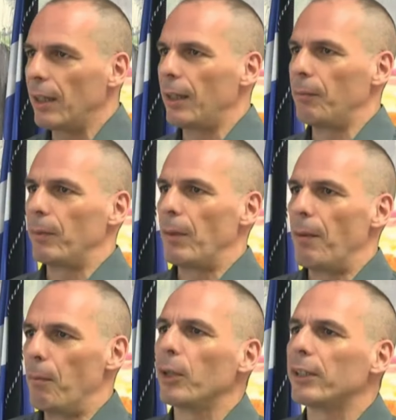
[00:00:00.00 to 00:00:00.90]
um,
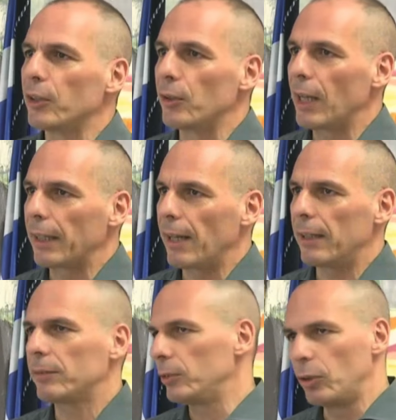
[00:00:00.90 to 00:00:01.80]
a monetary union like
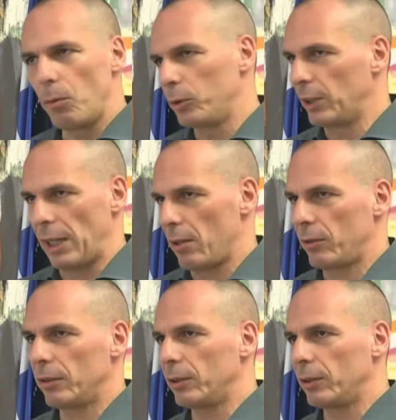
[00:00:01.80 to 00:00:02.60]
that, you don't want to get out.